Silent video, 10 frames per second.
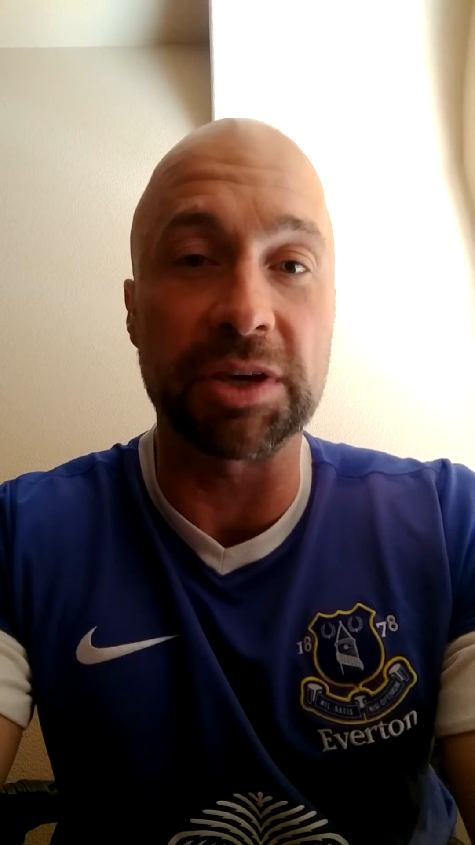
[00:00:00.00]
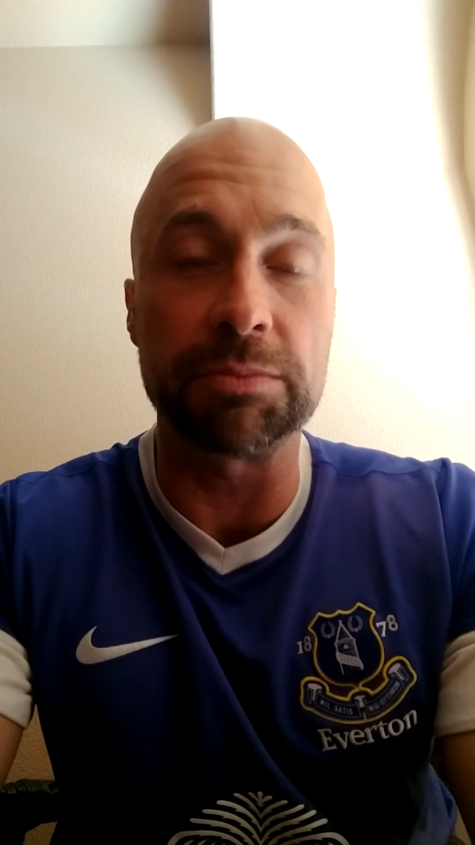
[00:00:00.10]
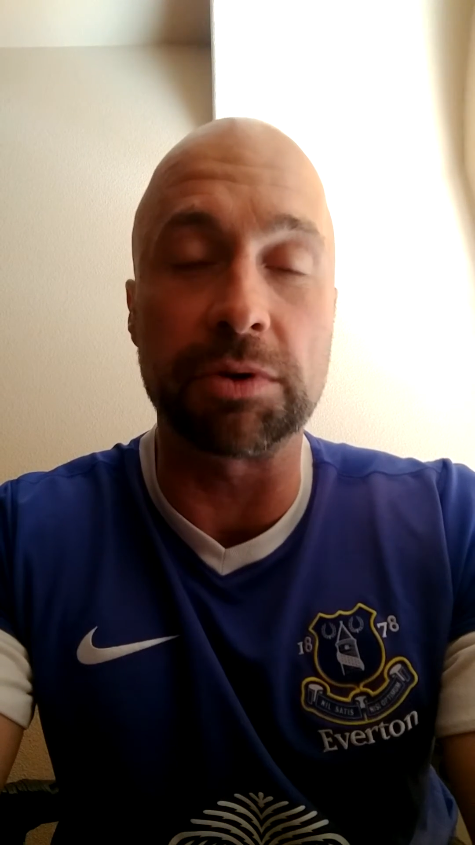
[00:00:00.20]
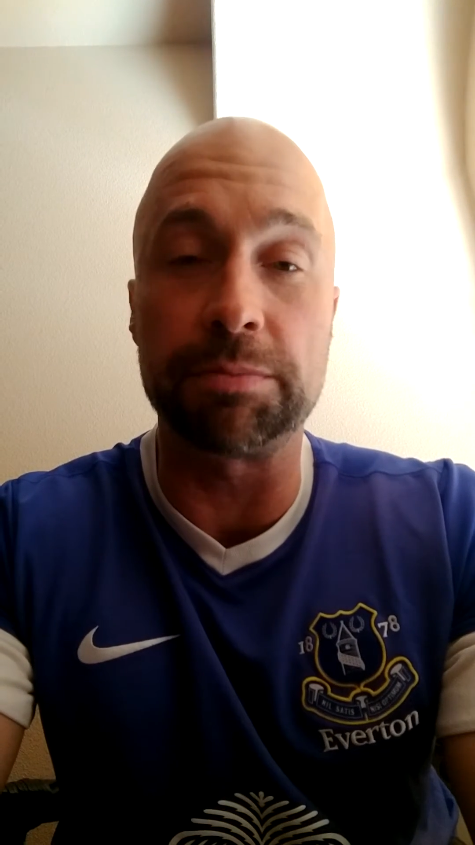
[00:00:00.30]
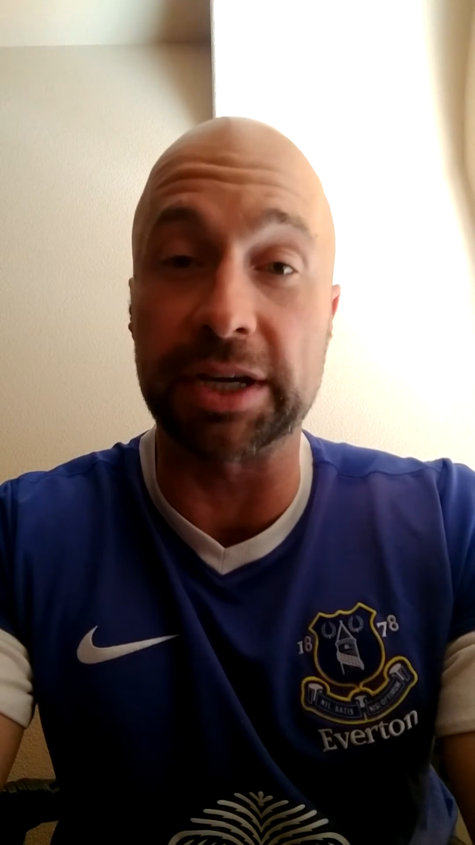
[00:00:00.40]

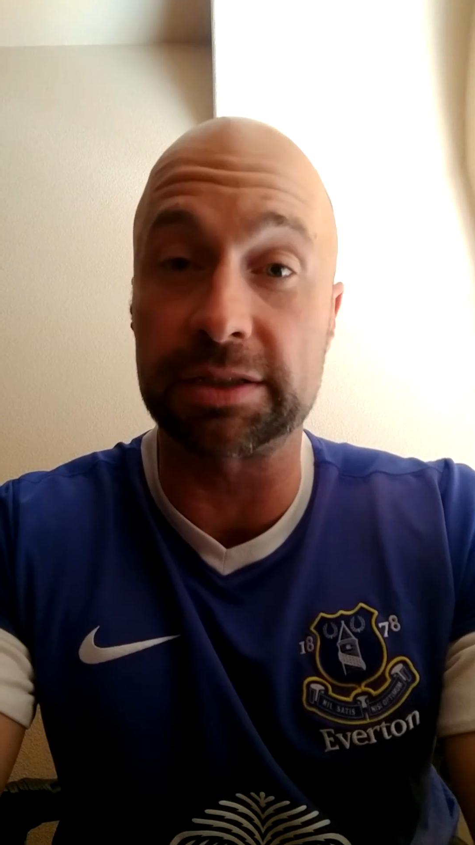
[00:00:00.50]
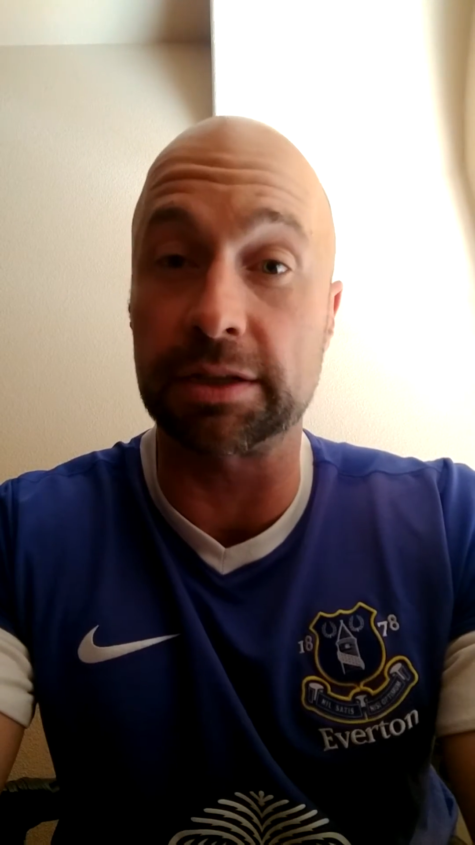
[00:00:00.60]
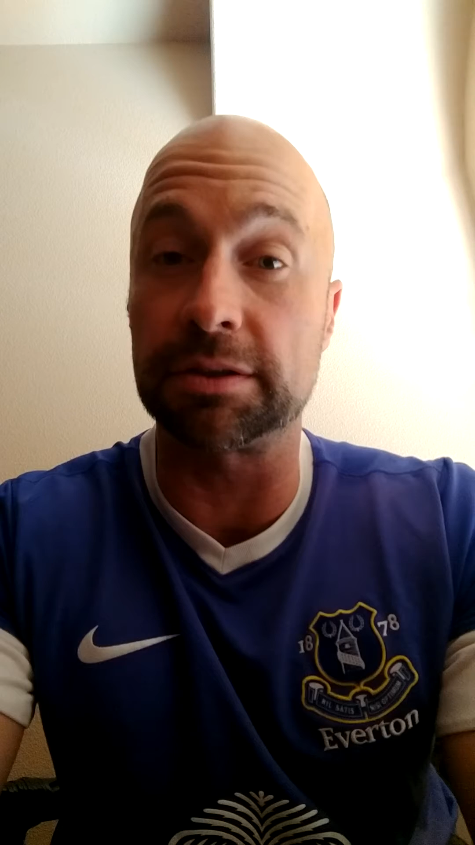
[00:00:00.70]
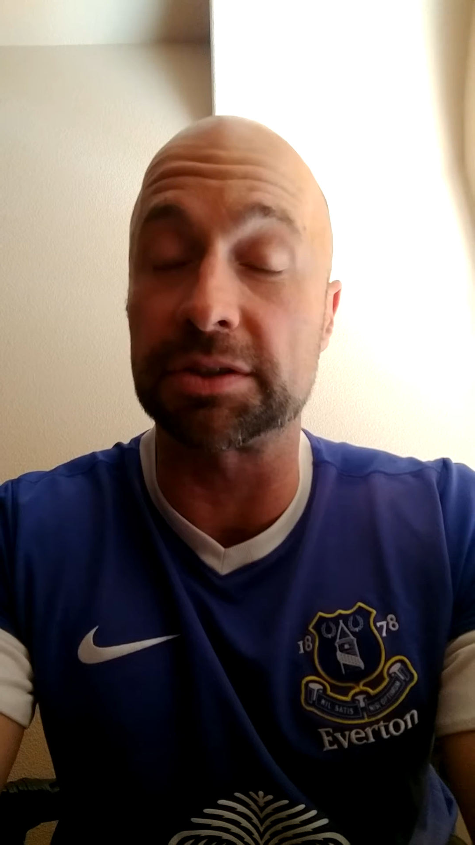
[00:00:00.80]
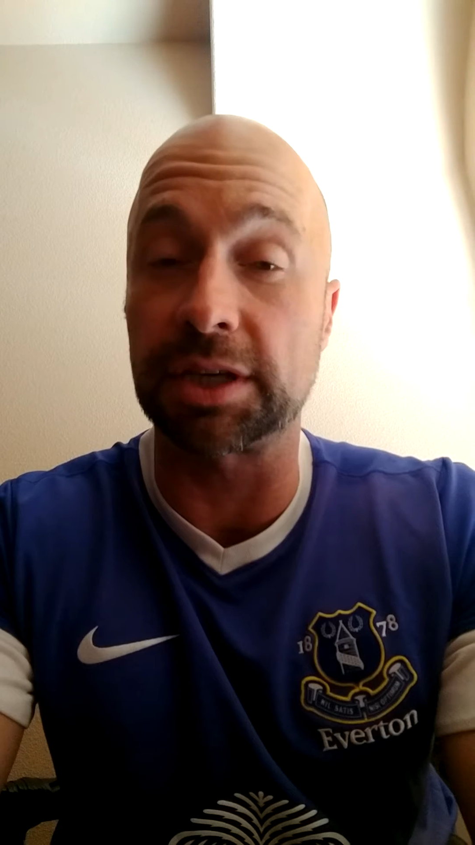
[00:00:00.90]
people based
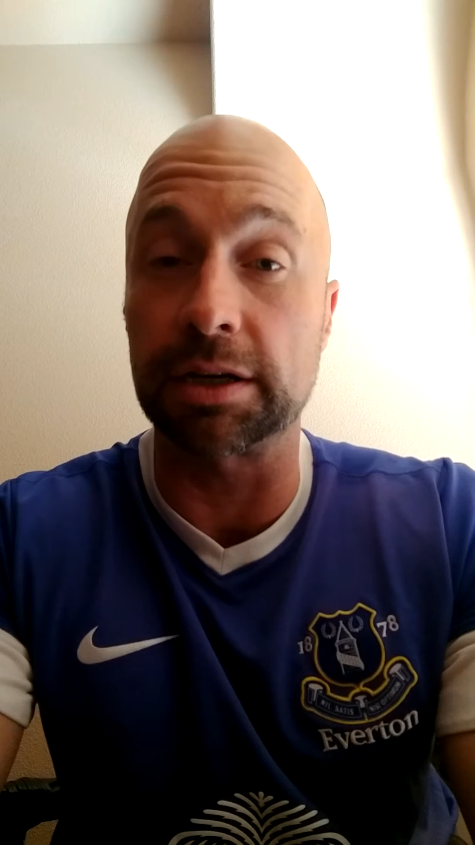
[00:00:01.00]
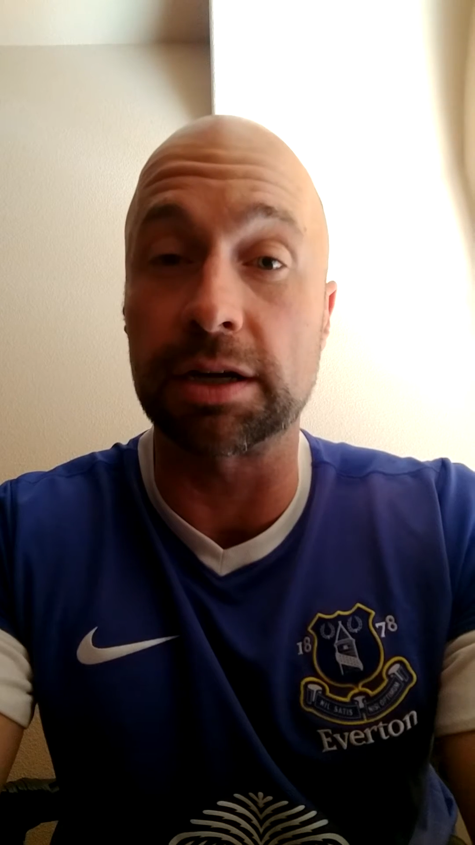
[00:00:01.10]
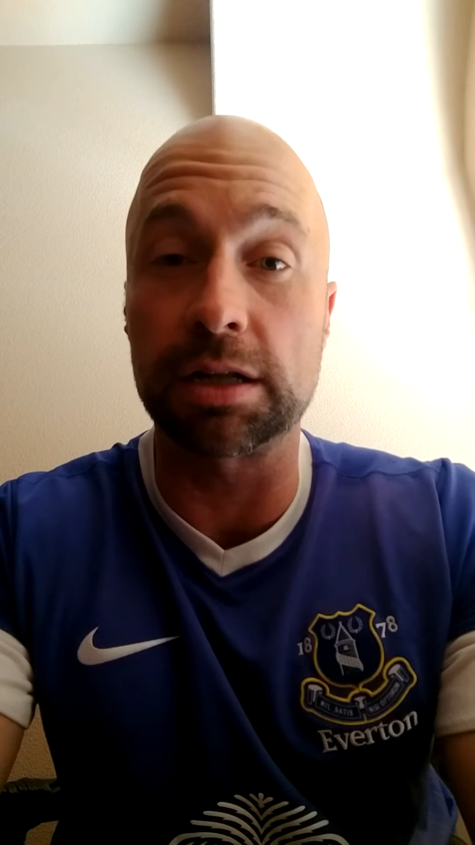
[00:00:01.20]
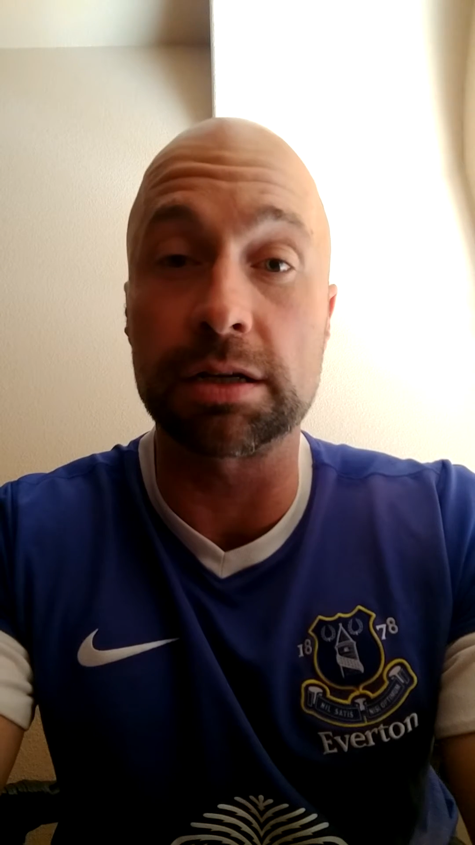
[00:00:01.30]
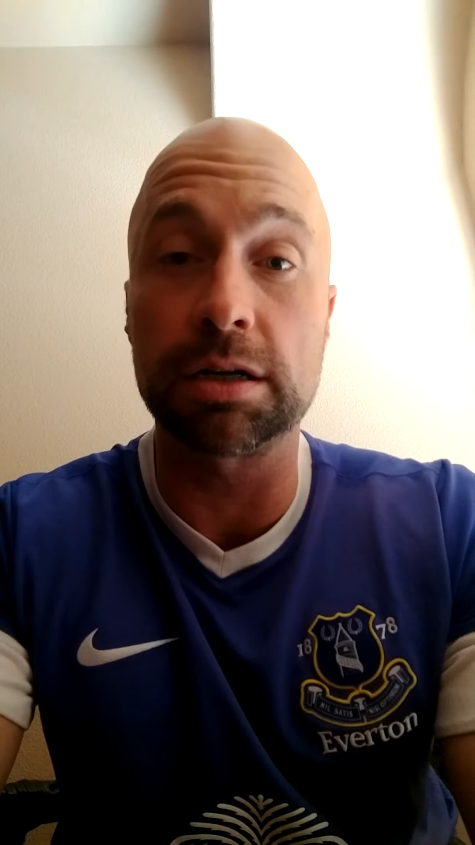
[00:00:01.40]
on their skin
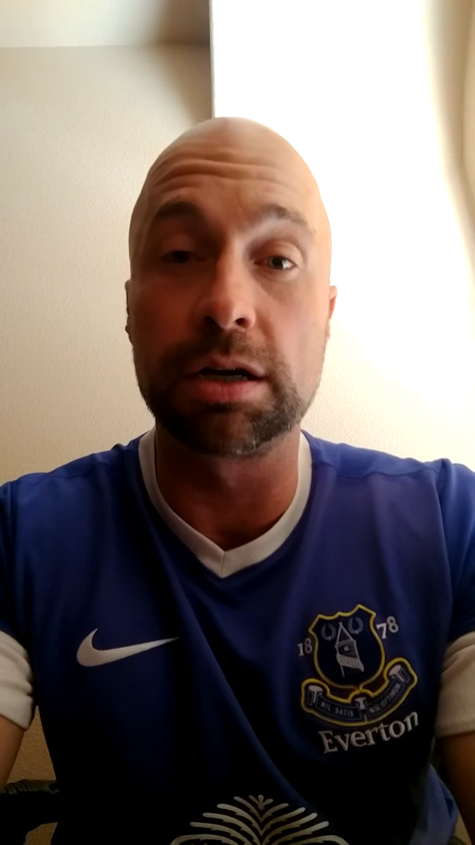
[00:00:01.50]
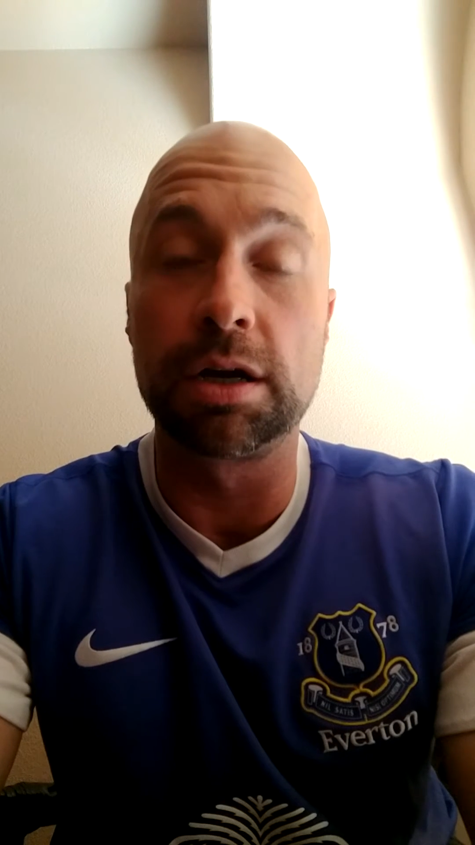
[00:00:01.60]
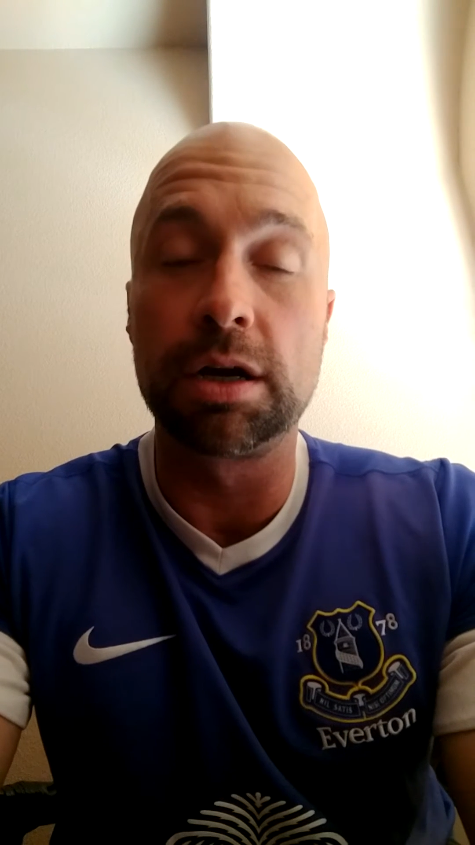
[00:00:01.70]
color